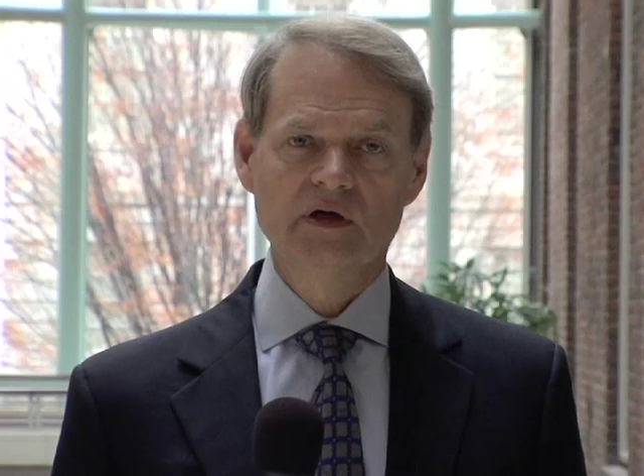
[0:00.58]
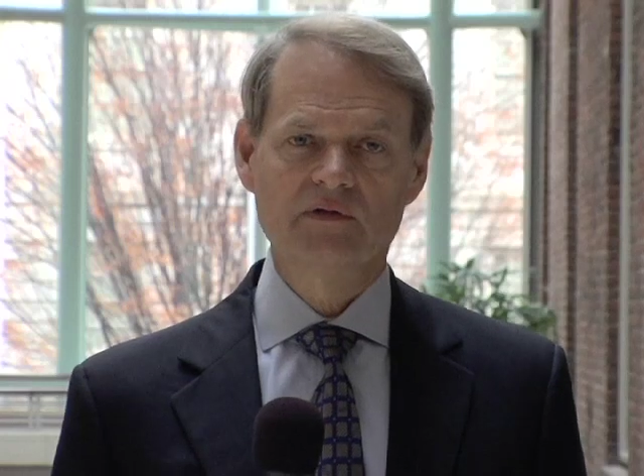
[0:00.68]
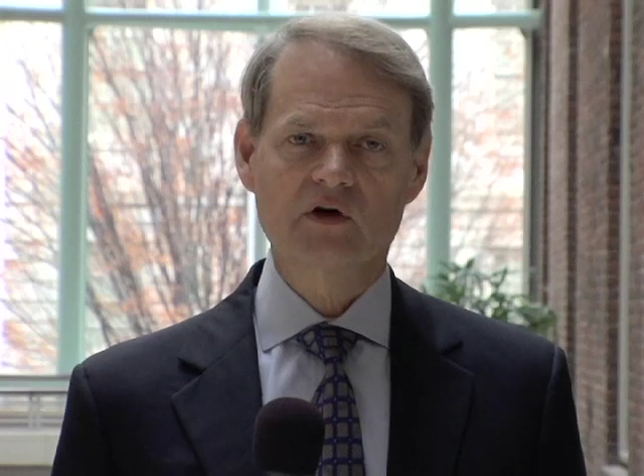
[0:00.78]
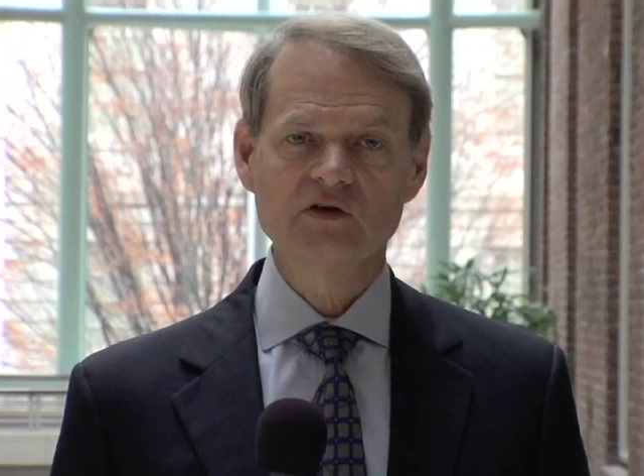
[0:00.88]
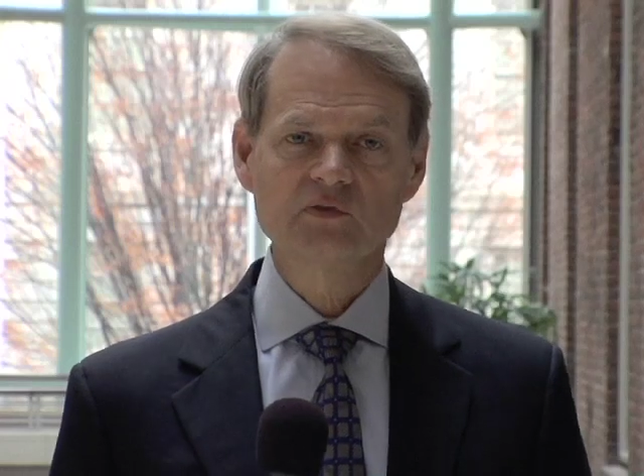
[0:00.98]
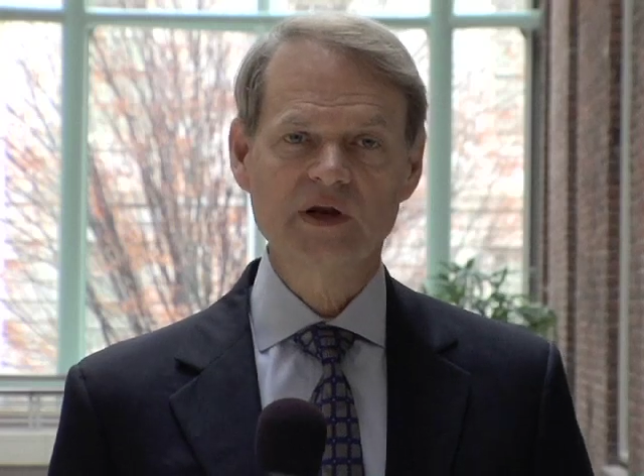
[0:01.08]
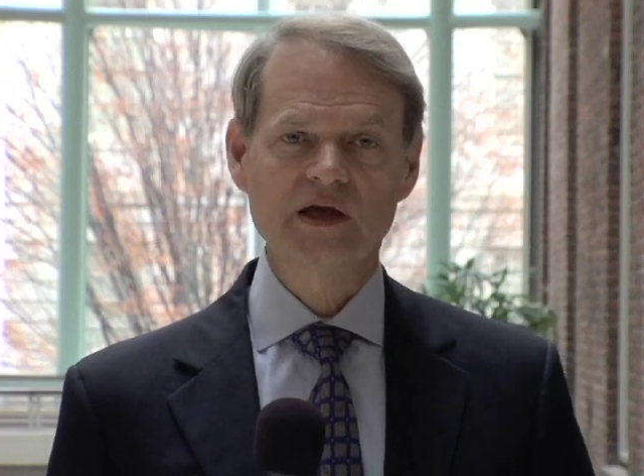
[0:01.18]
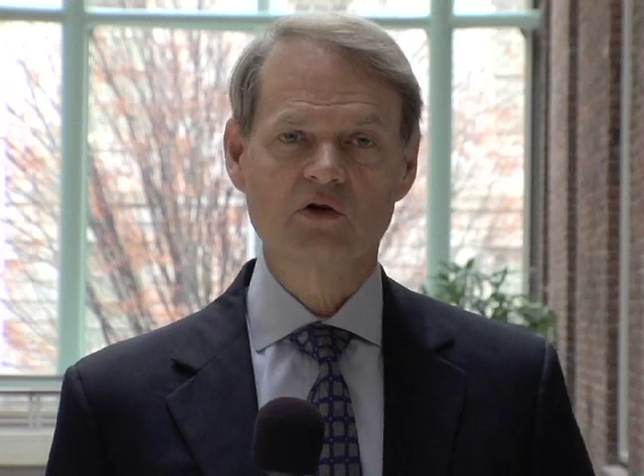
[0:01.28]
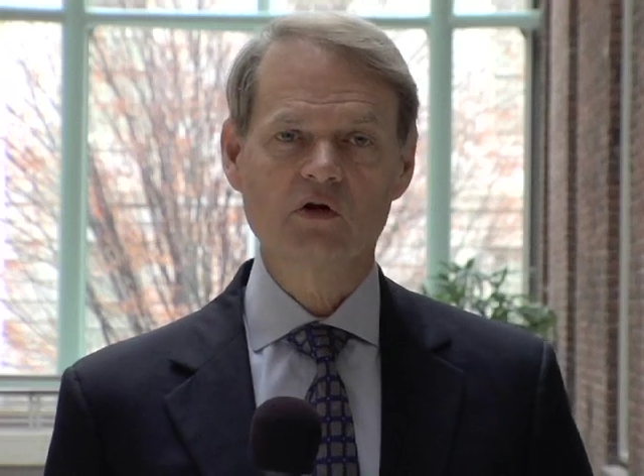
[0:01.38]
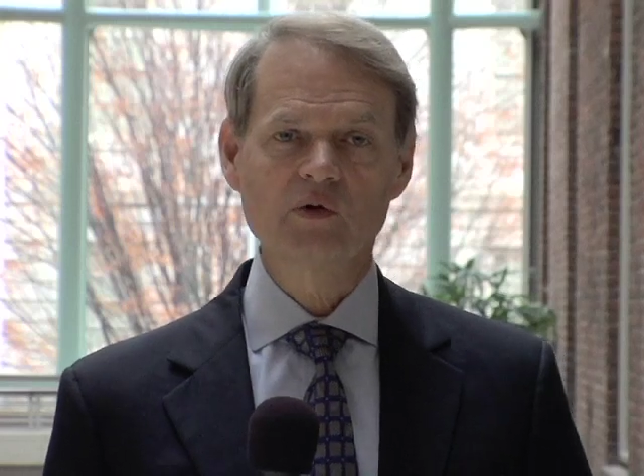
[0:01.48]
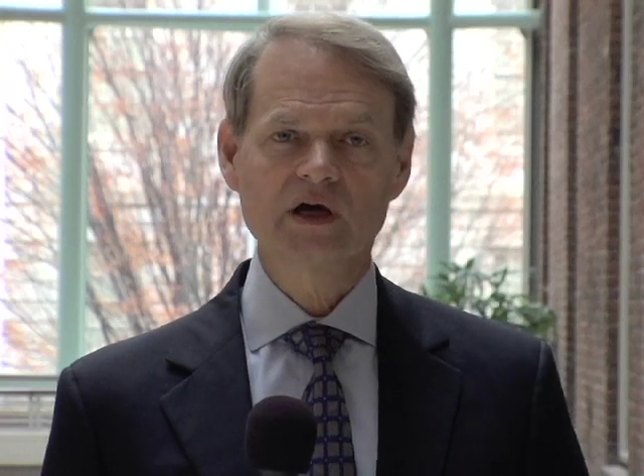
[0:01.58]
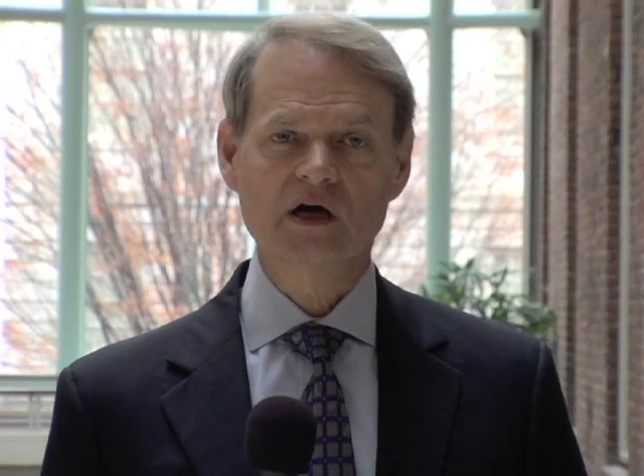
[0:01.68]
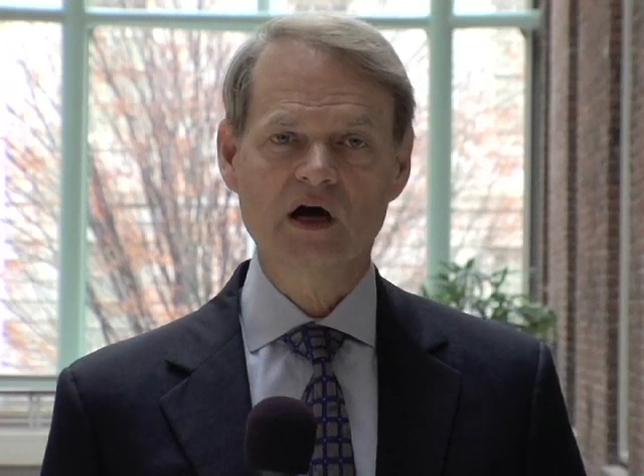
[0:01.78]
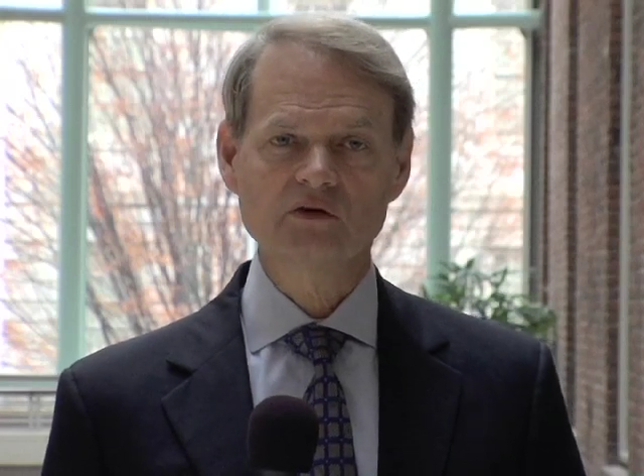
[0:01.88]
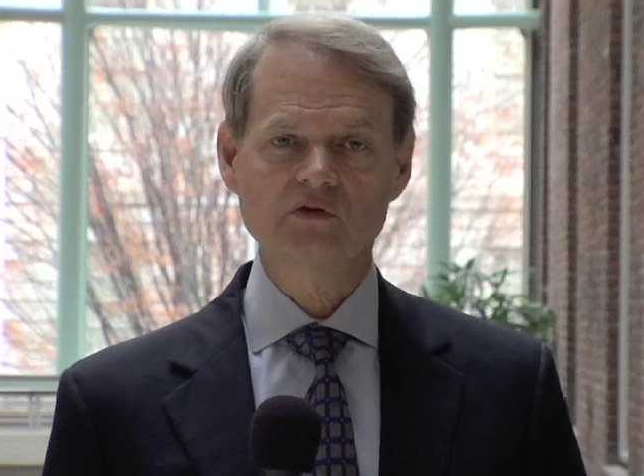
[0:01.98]
There has been a growing
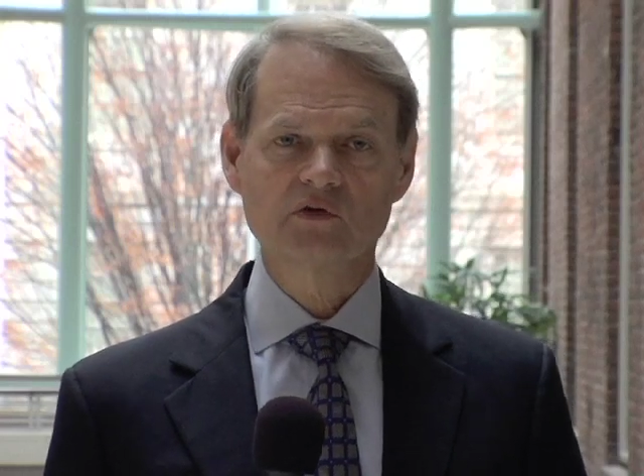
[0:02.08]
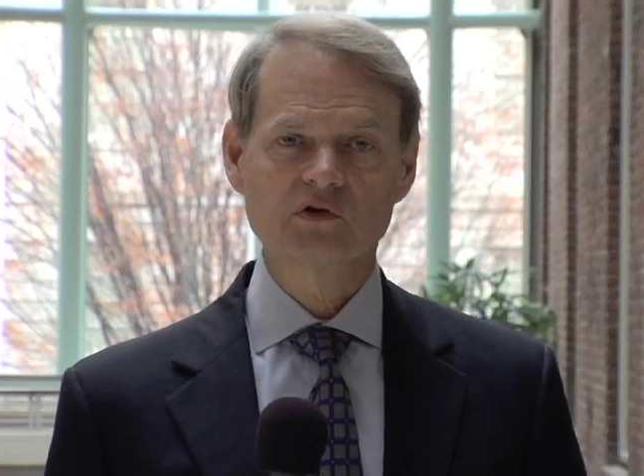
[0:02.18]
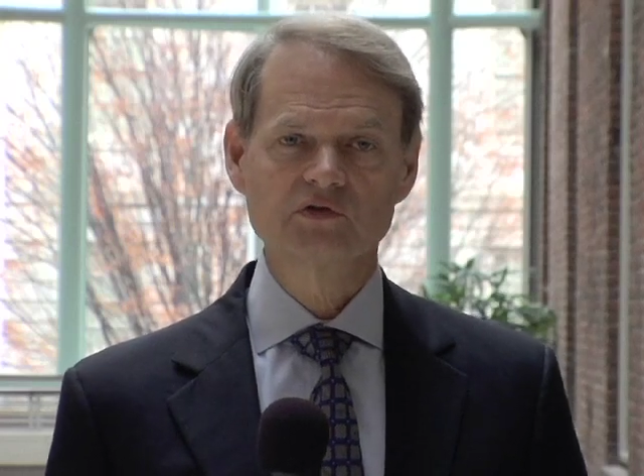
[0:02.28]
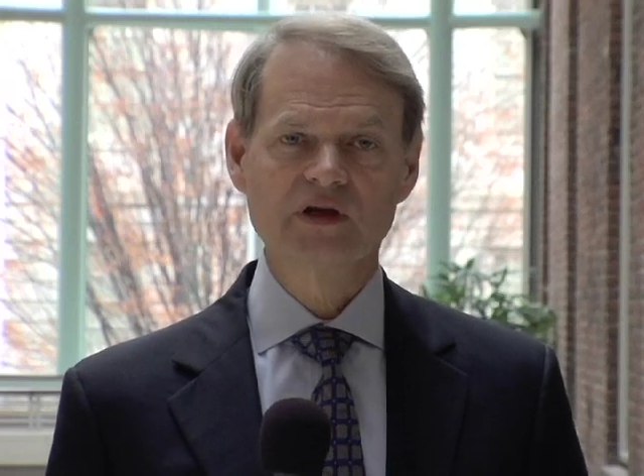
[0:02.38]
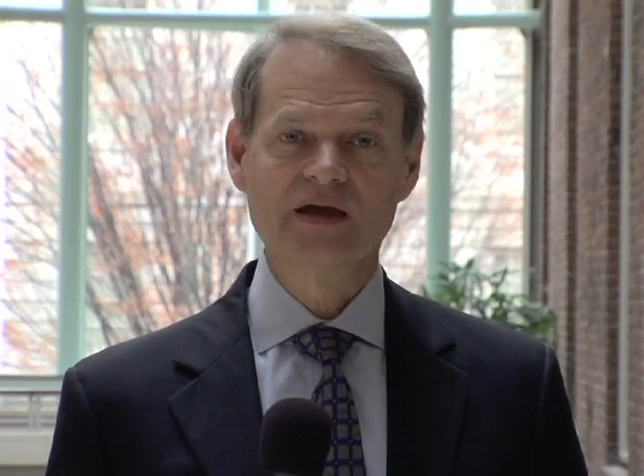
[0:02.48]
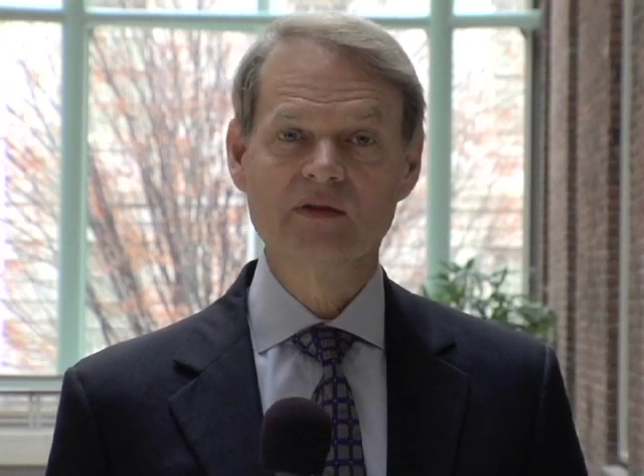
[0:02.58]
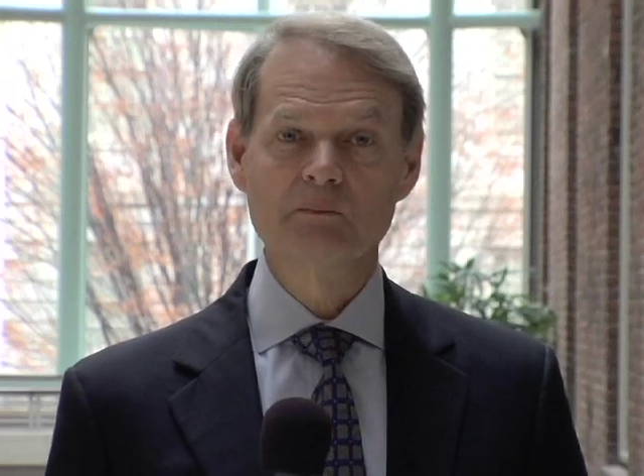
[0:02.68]
controversy in